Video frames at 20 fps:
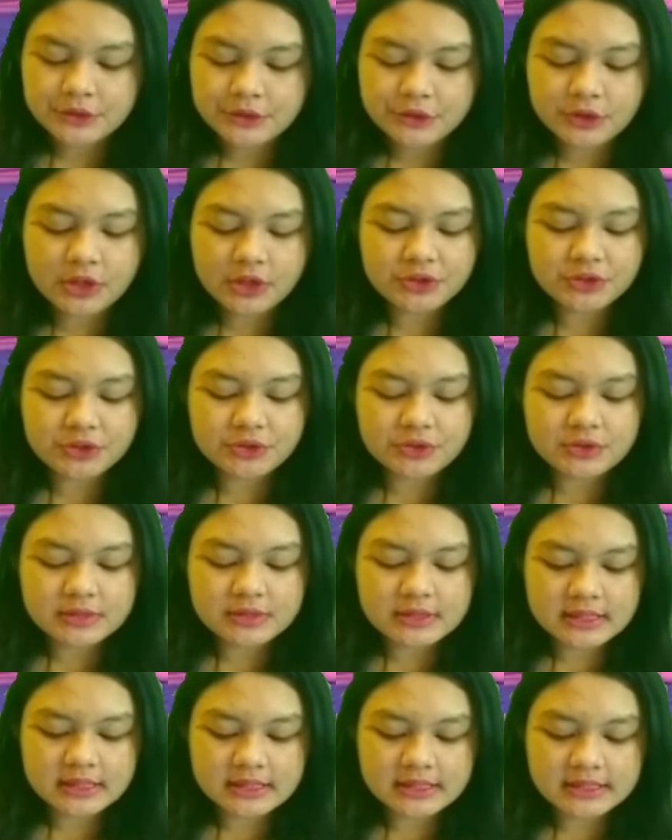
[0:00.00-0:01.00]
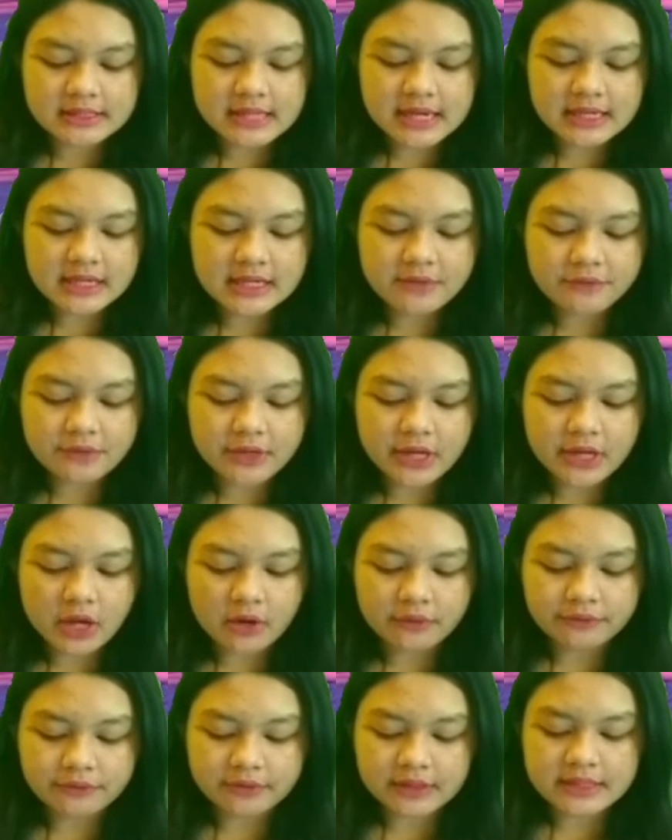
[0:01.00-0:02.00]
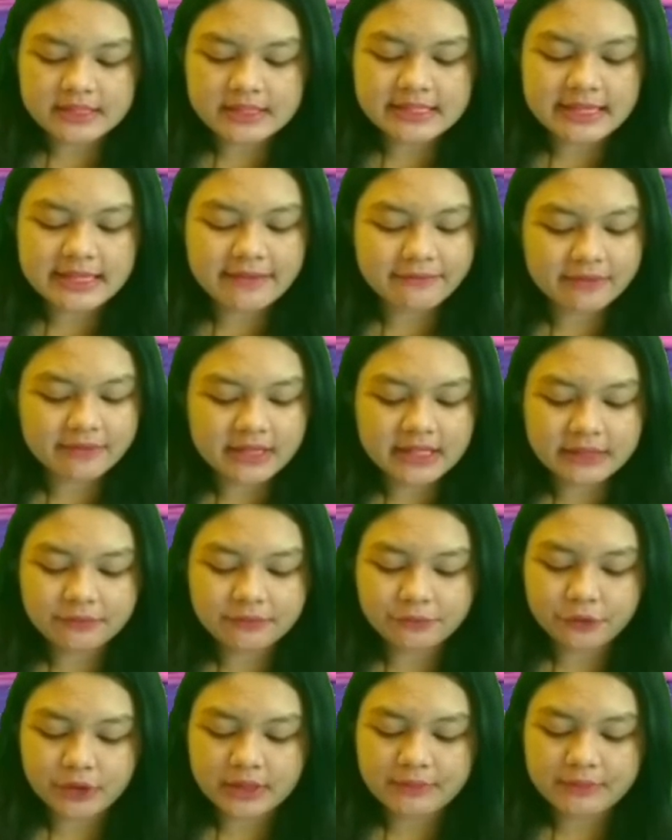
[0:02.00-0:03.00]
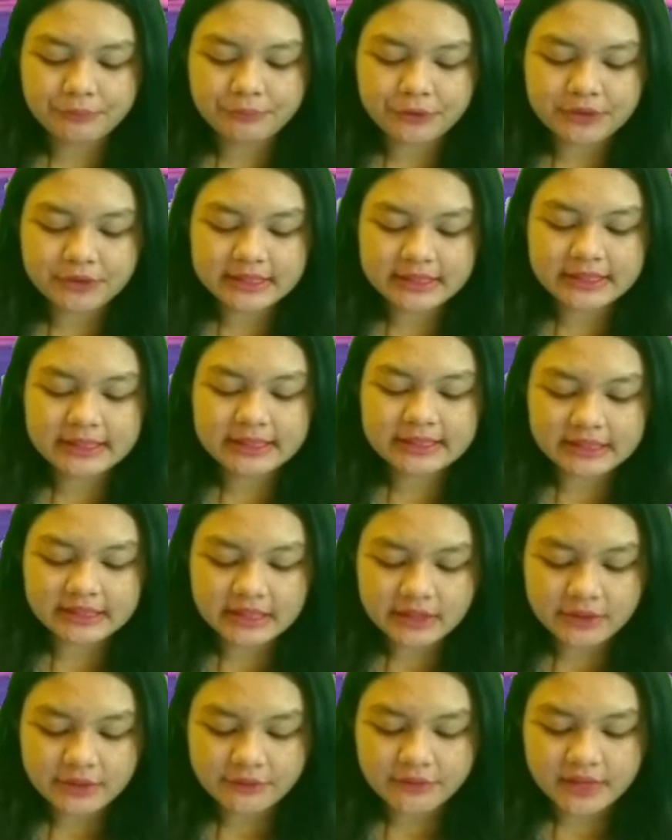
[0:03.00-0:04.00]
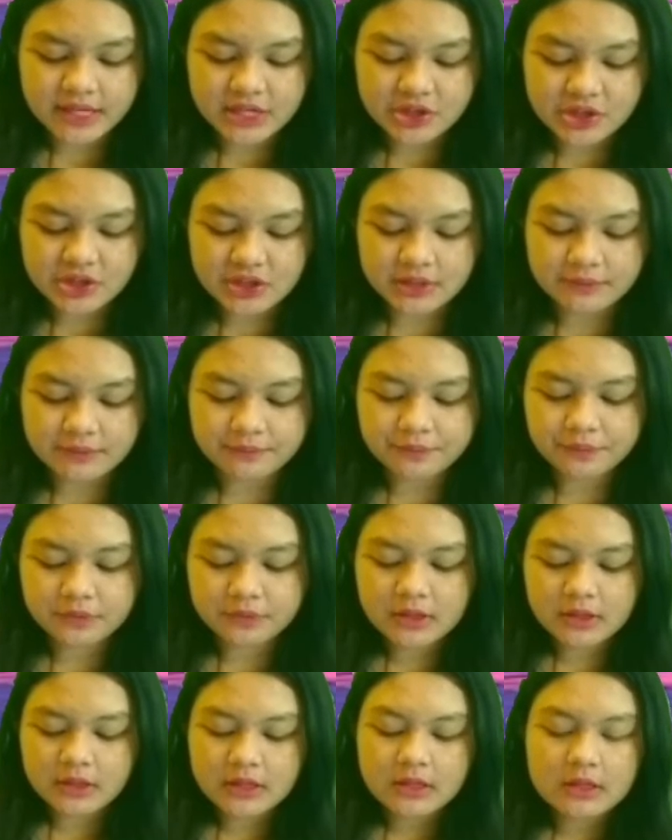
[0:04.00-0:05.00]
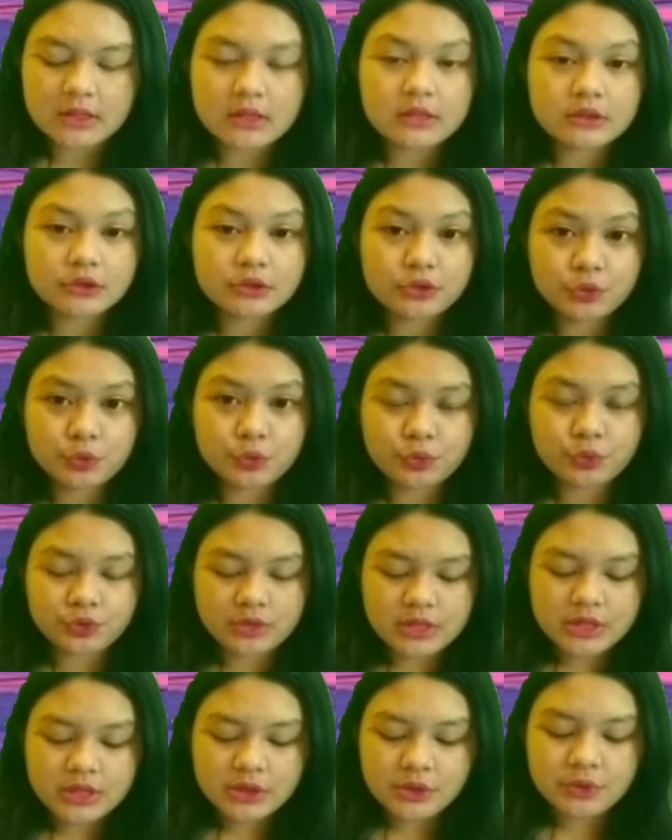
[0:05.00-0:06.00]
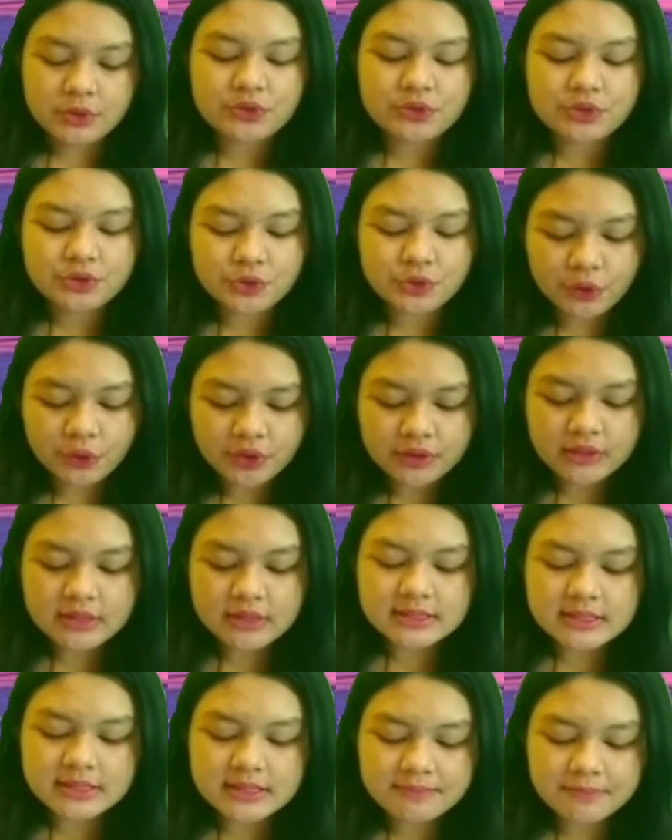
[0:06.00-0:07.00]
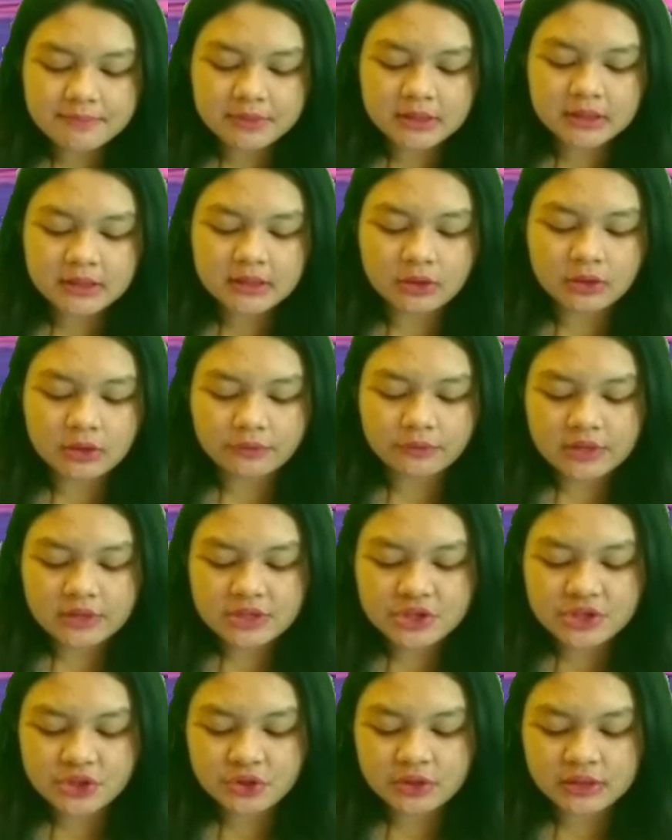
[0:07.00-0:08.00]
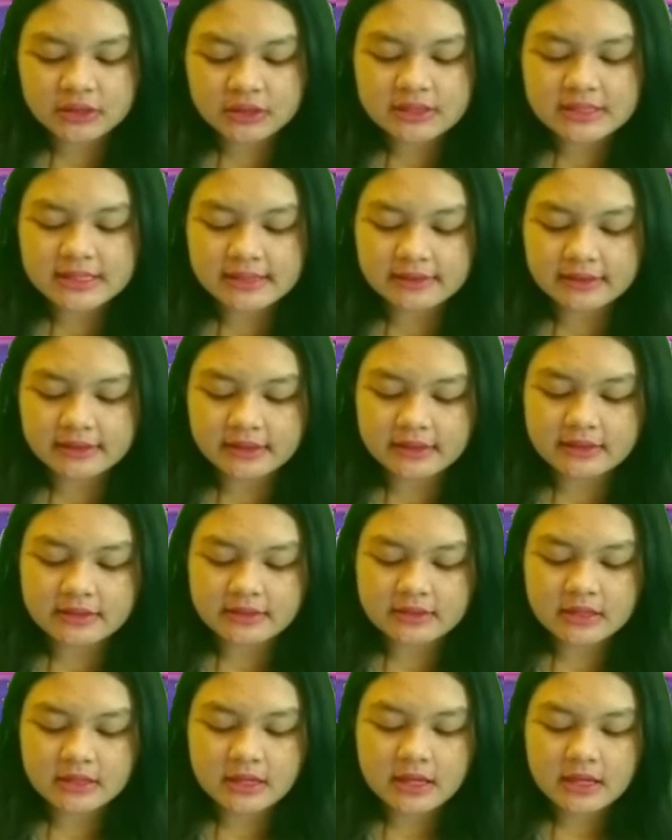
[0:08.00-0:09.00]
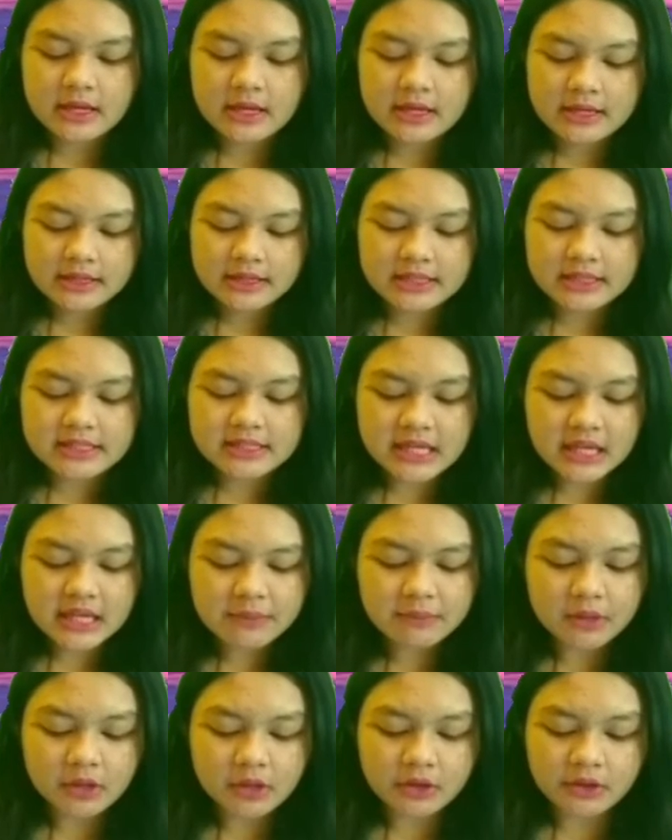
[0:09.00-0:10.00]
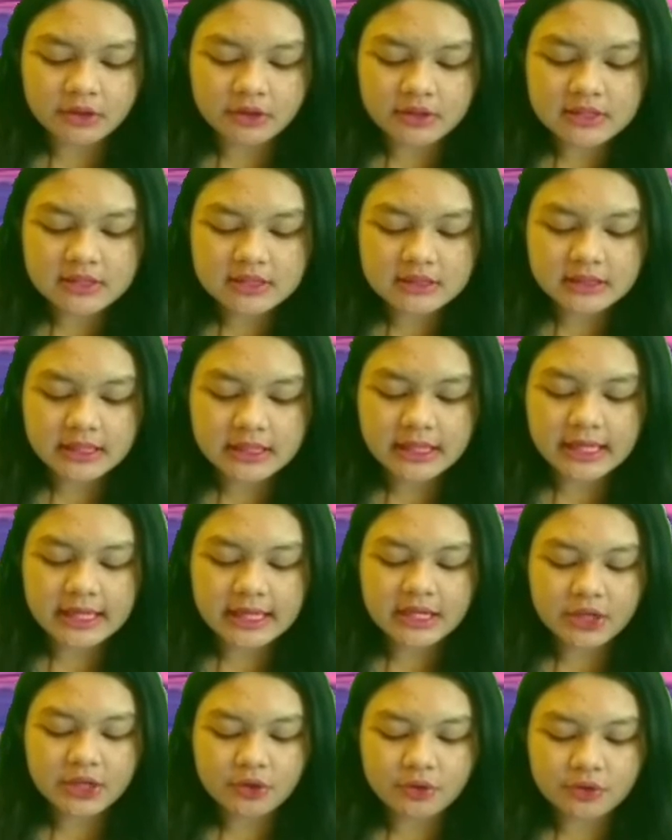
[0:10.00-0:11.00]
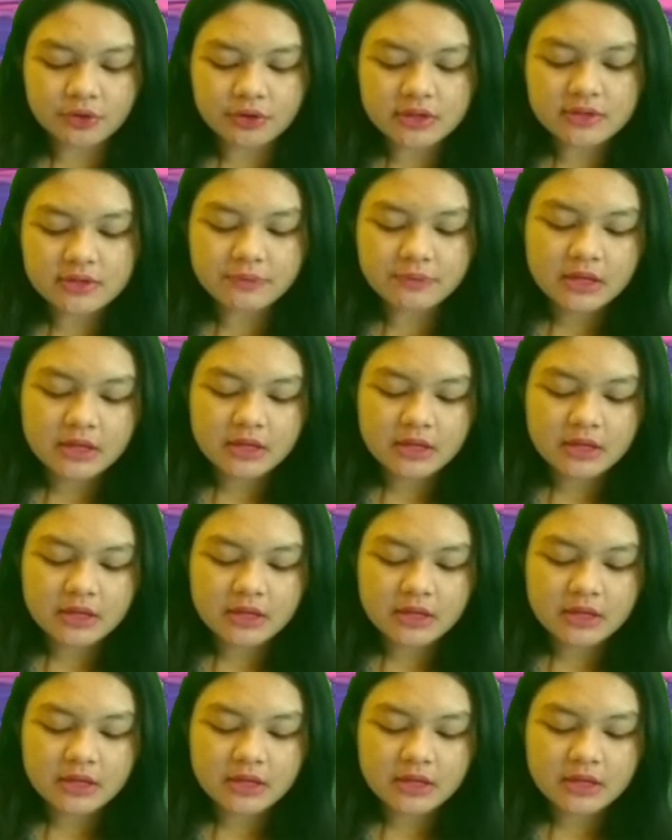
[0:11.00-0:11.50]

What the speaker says: Do not use this technique very often, save it for important clarification. 2. Use short, simple, conventional sentence. This help others, like anchor,